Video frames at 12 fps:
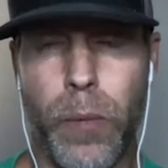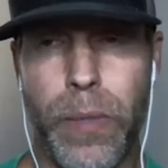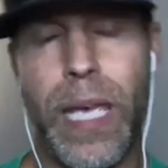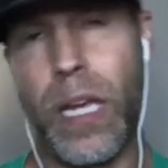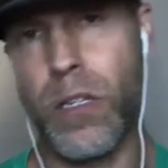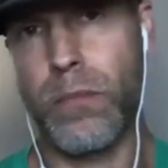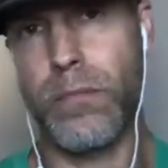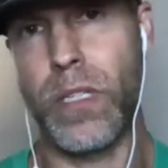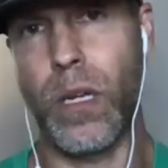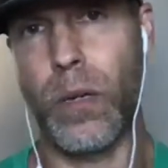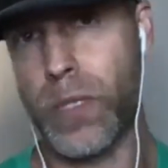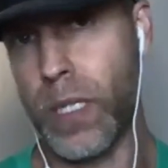We can't, you
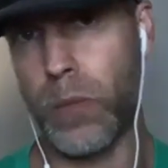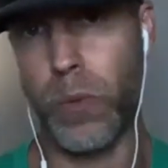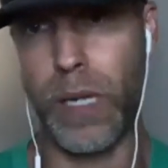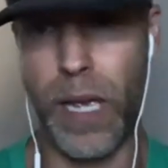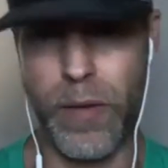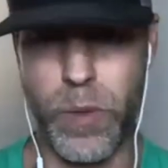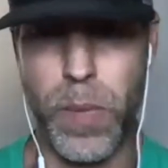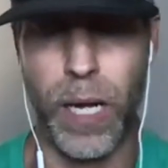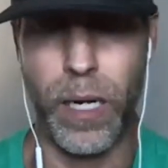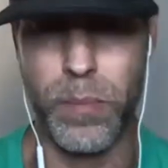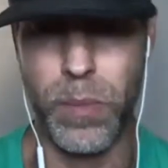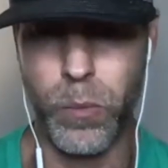know, send one to
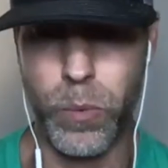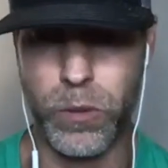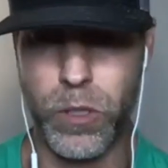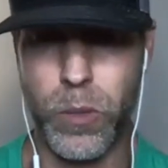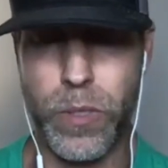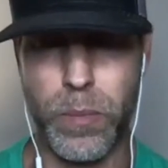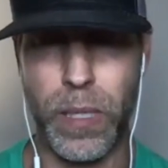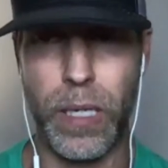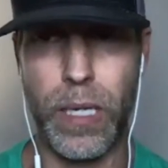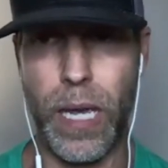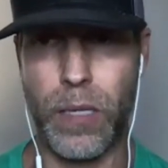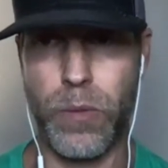everybody, but we'll do as
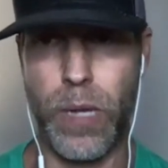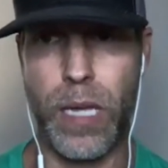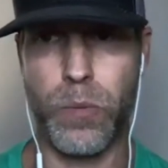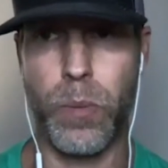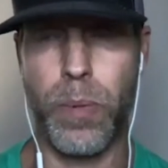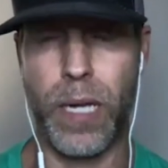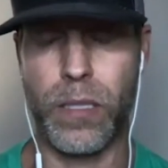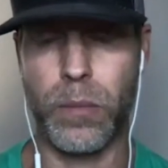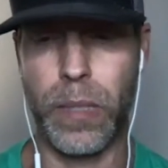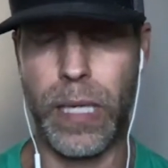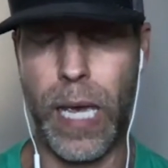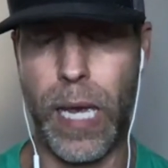many as, as we
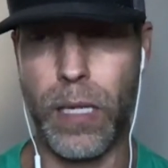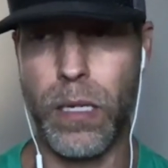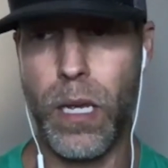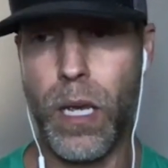possibly can.